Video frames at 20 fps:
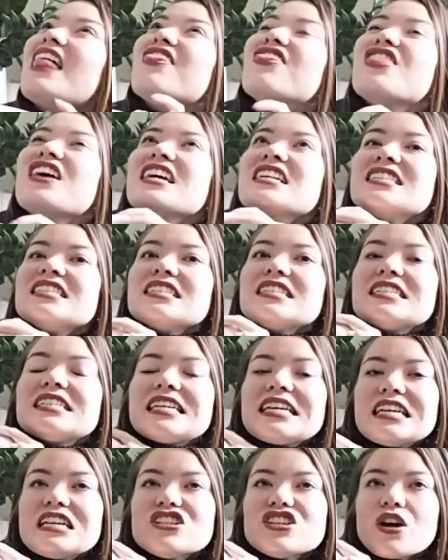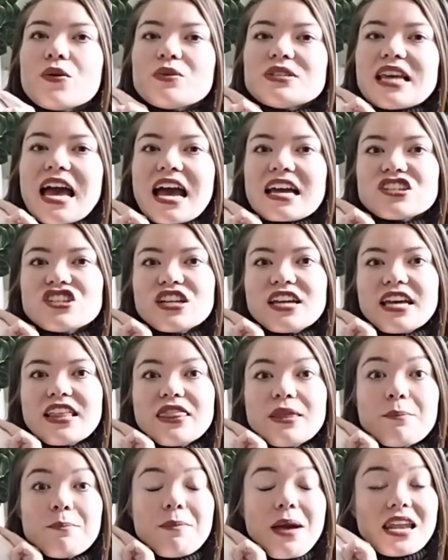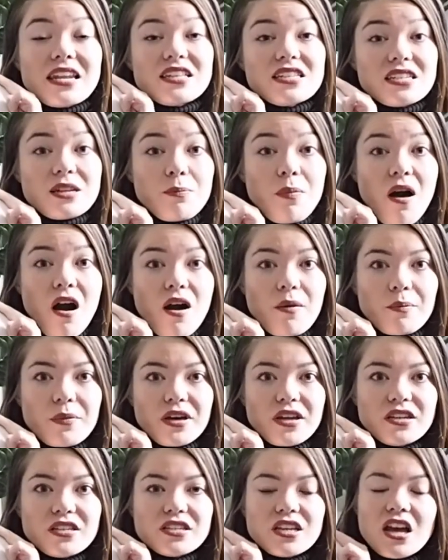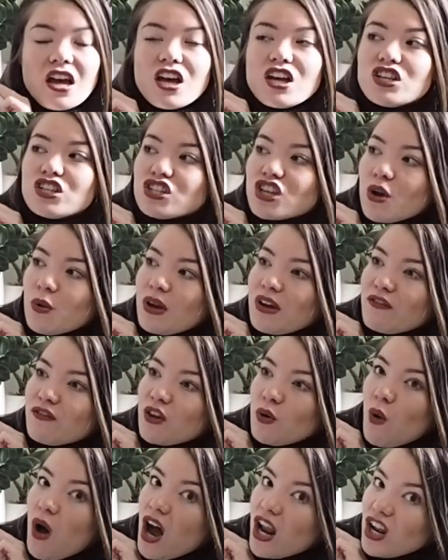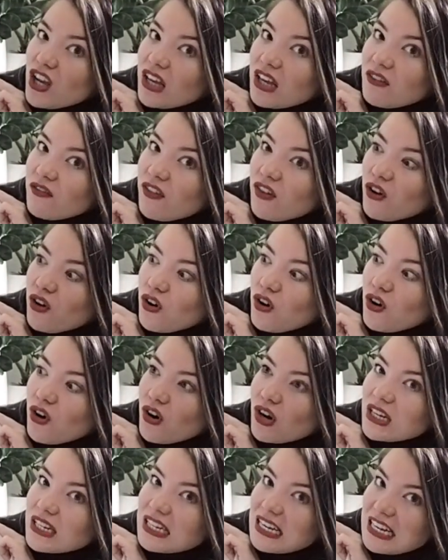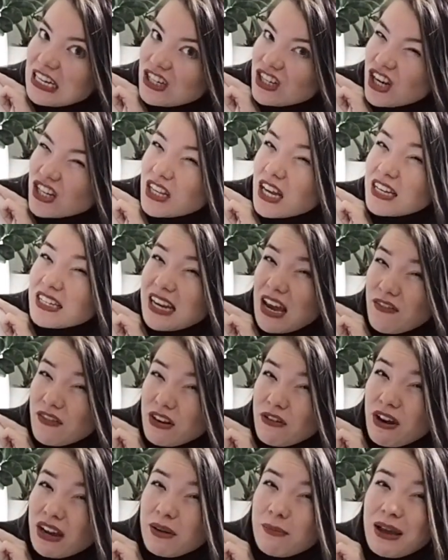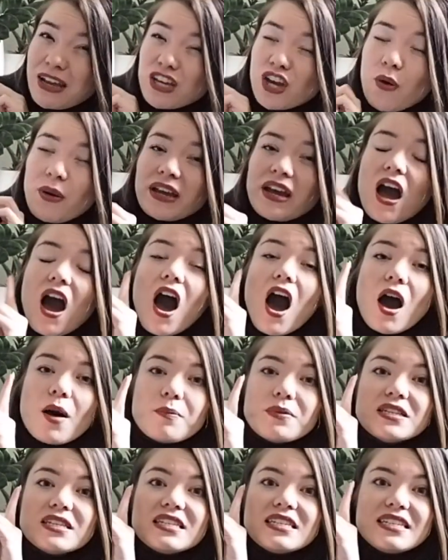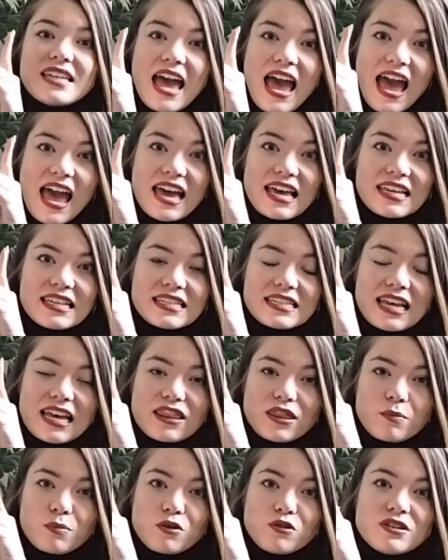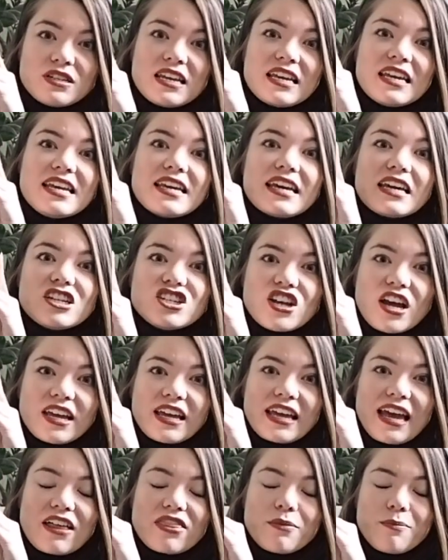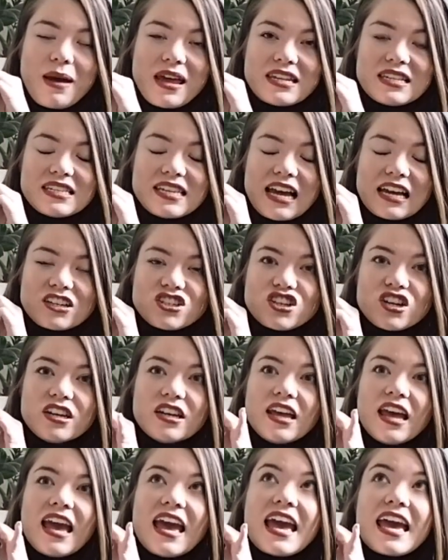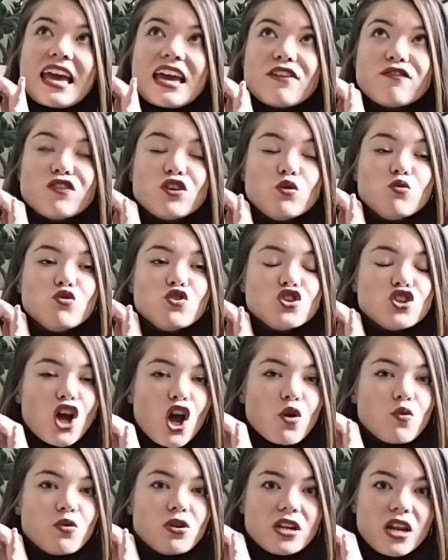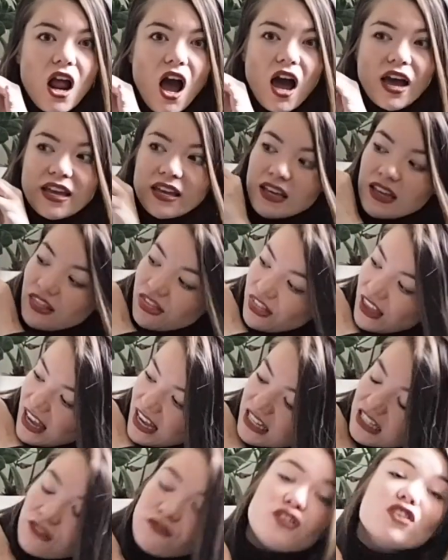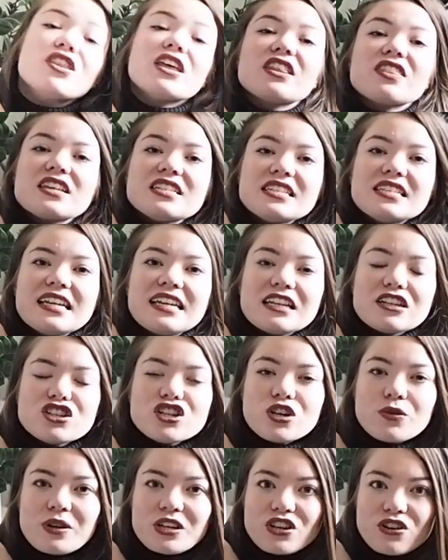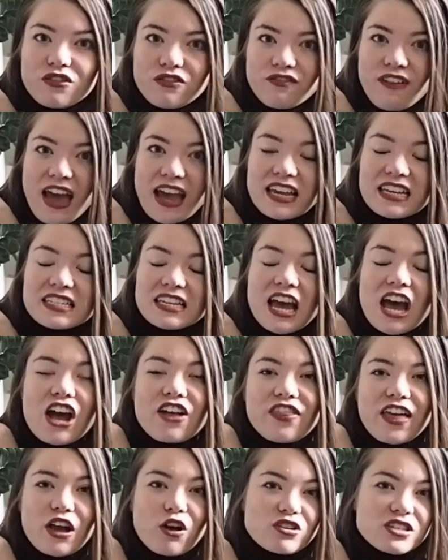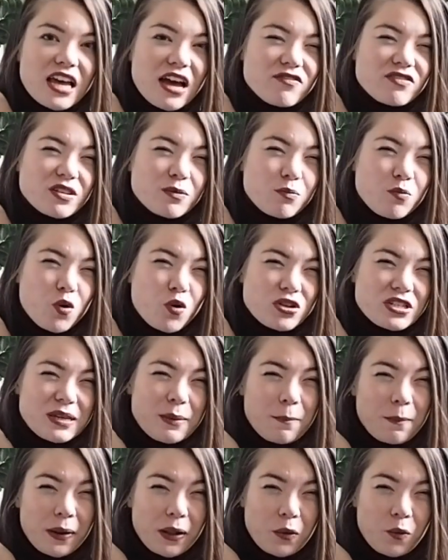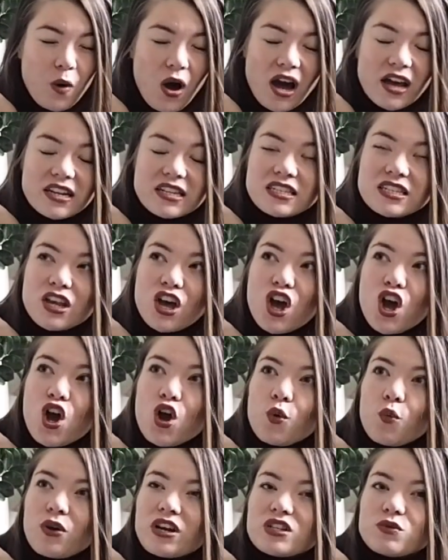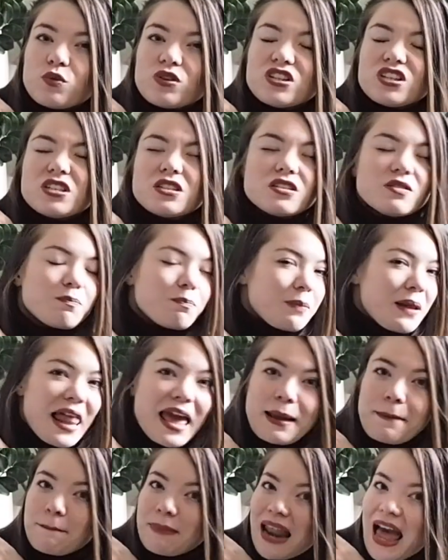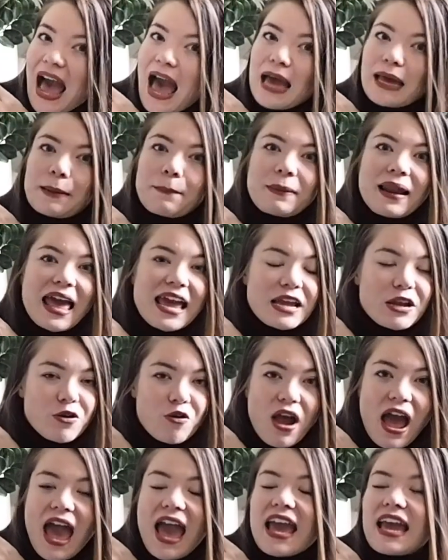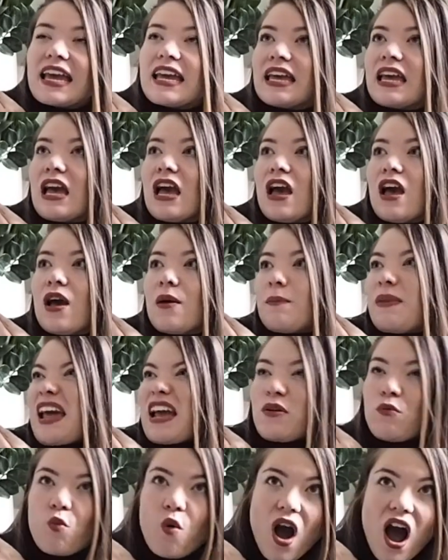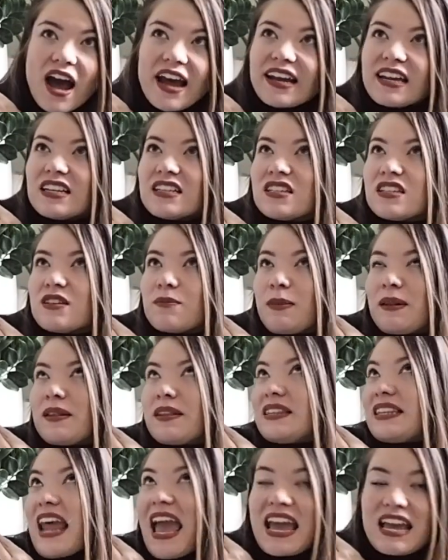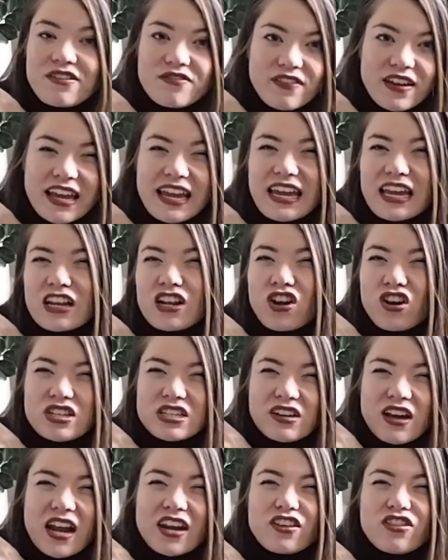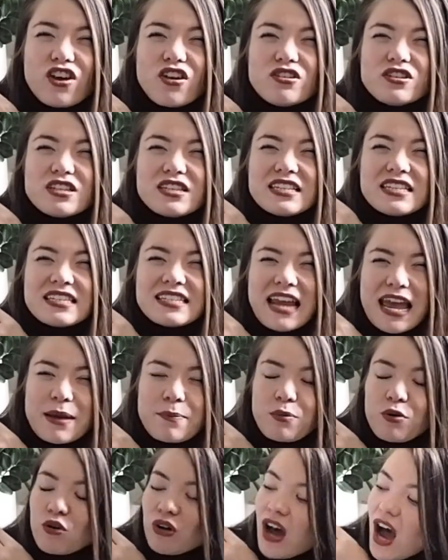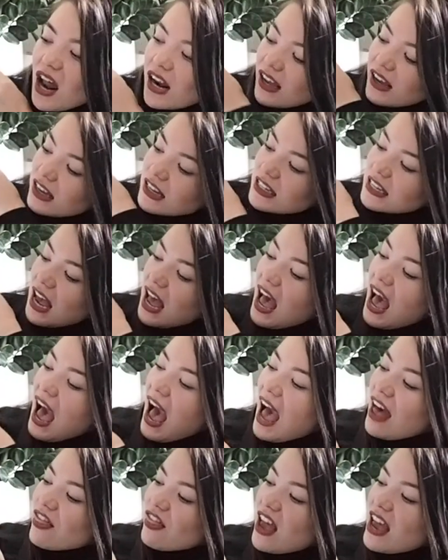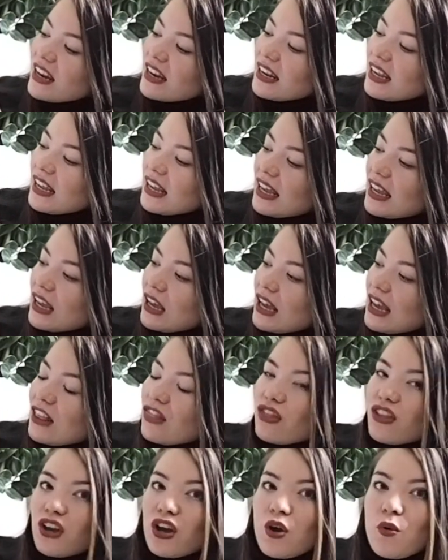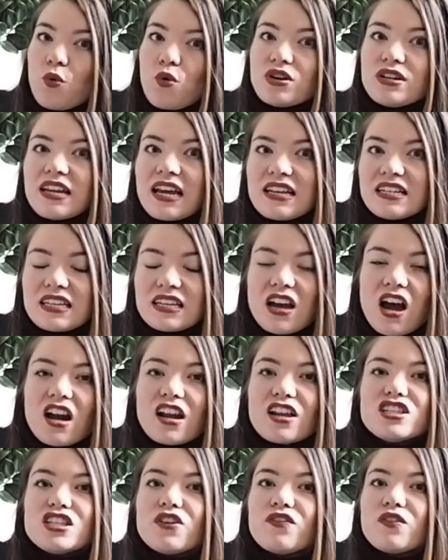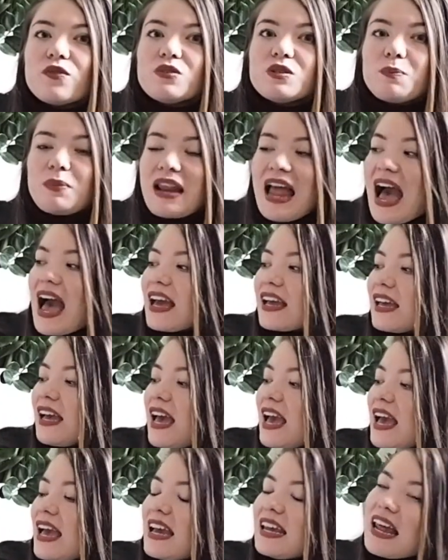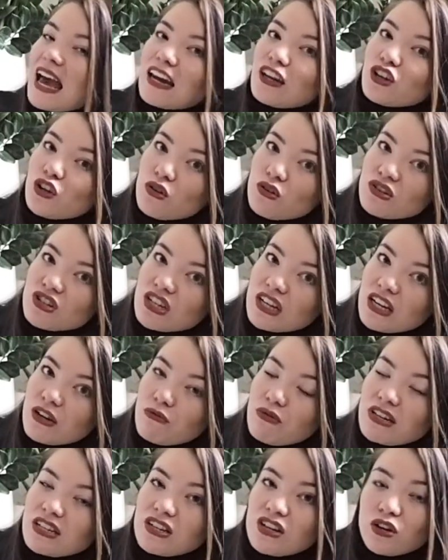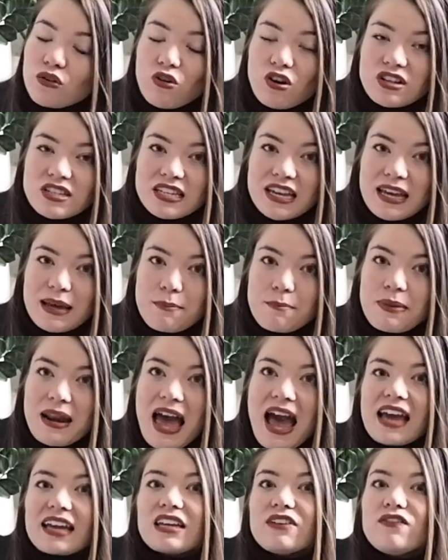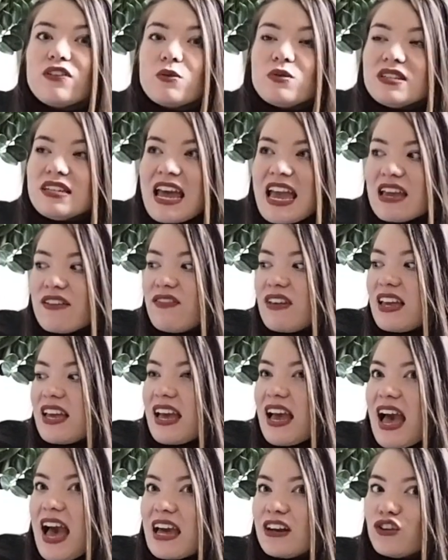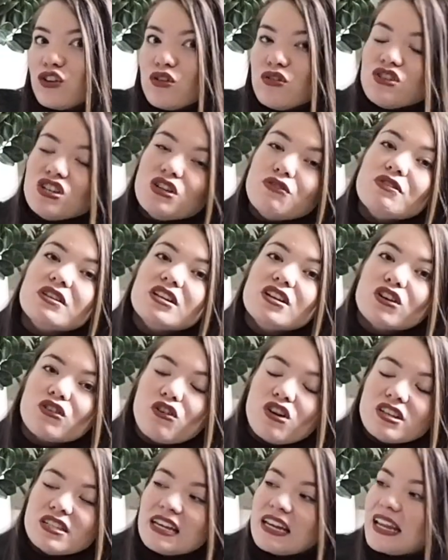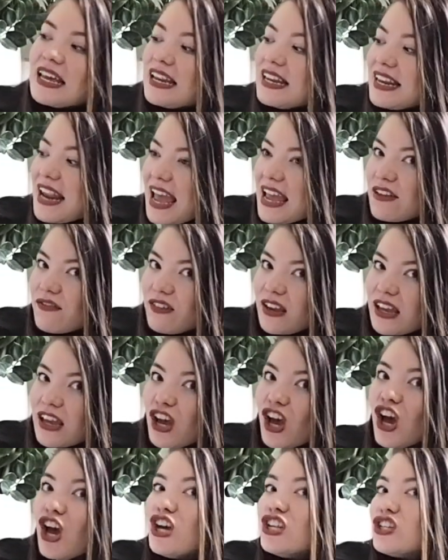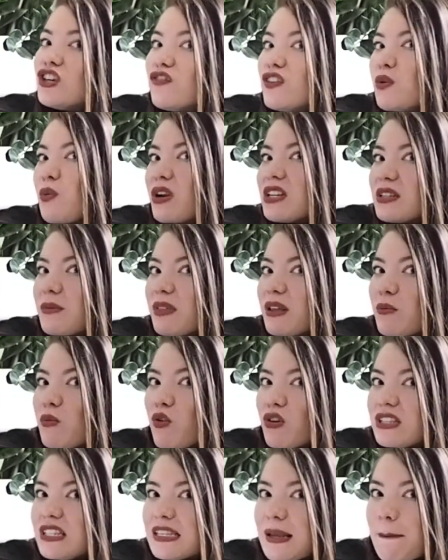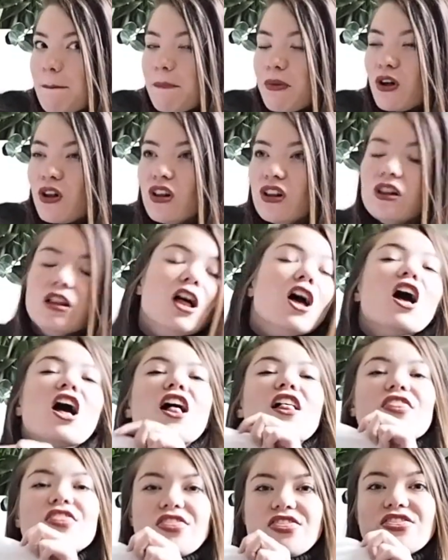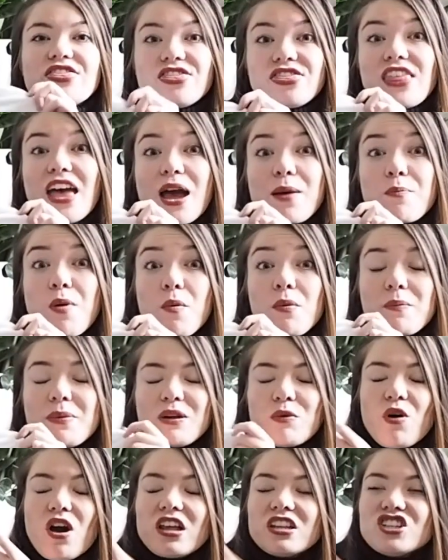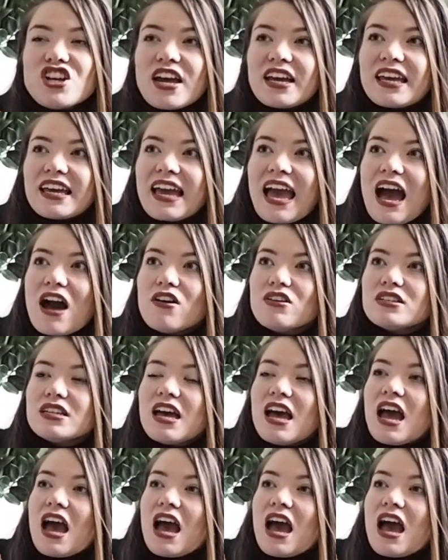This t-shirt was actually in the men's department, so if you are looking for t-shirts, I definitely recommend going upstairs at the boutique and checking out the men's section. If you don't like this, if you think this is a little too in your face, they also have some more simple ones, which were just plain black, plain grey, plain white, navy, lots of kind of those staple colours. And then in the coordinating colour, so if it was black, it had Gucci written across it in black. If it was navy, it had Gucci written across it in navy. So if you want something more simple, they're probably worth checking out.